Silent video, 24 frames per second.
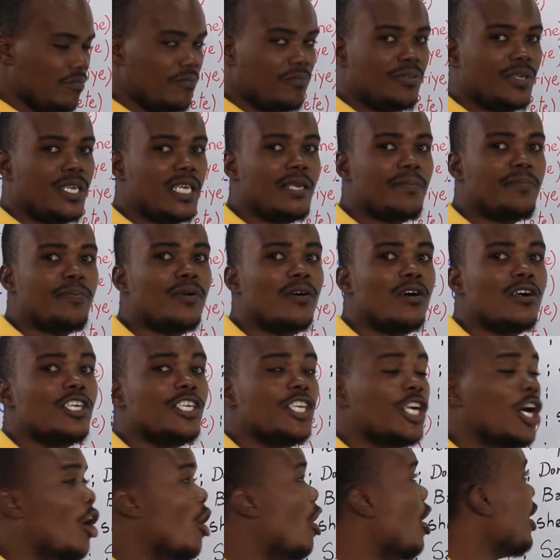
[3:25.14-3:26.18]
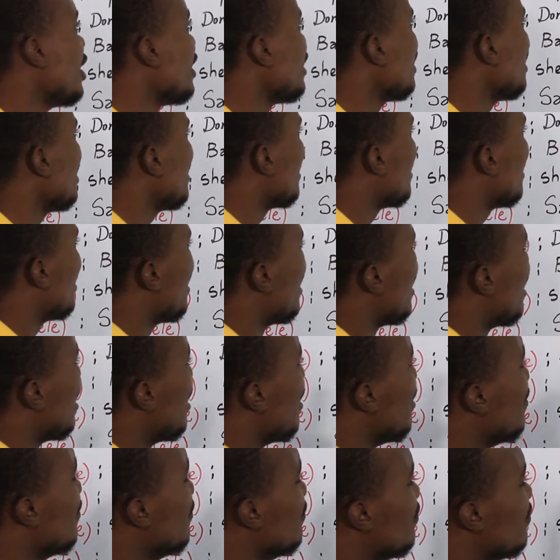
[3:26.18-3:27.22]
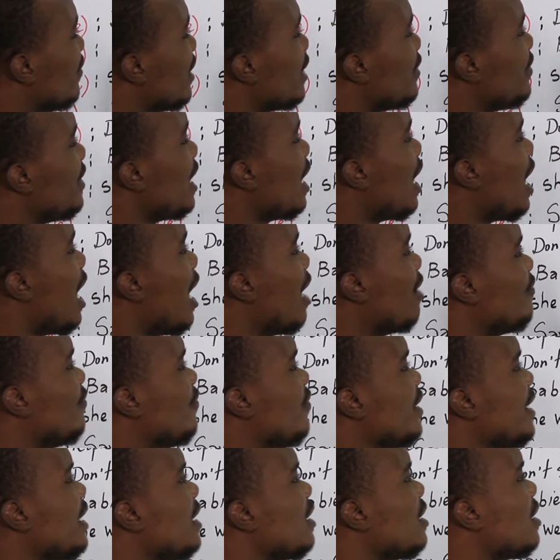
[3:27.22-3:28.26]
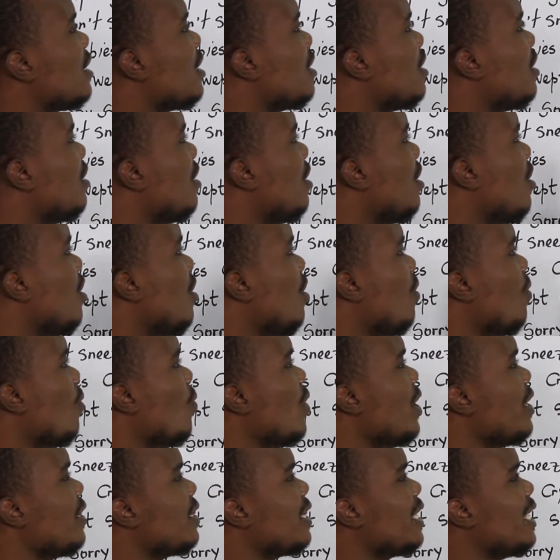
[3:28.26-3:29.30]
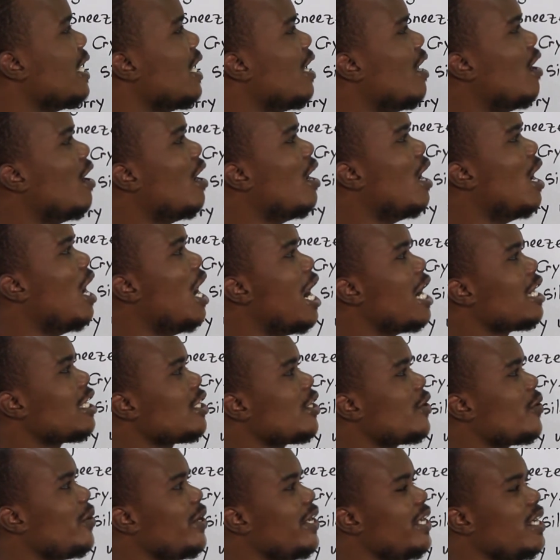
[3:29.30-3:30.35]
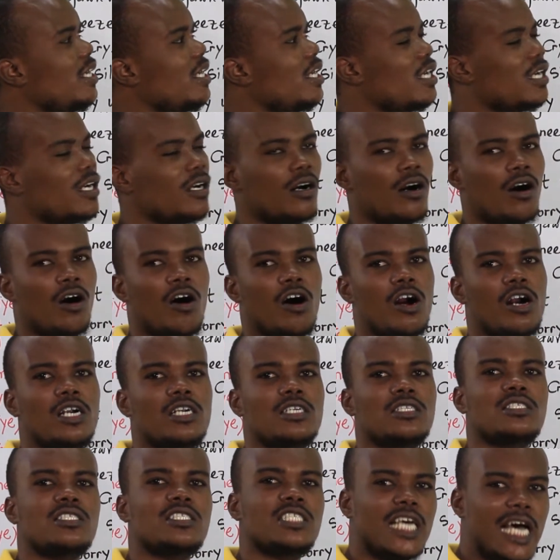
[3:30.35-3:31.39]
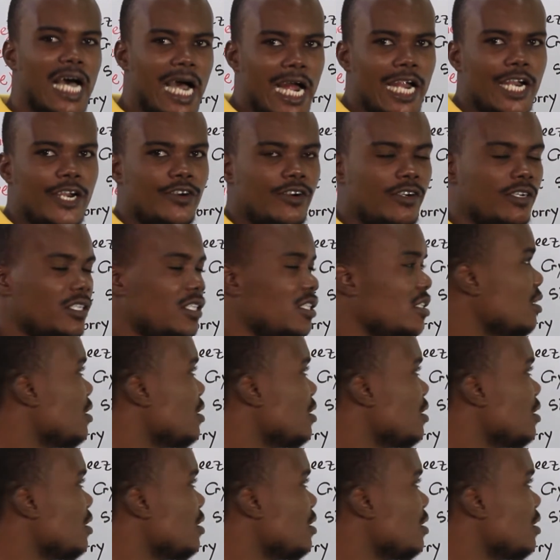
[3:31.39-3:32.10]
People yawn very often when they are hungry or tired.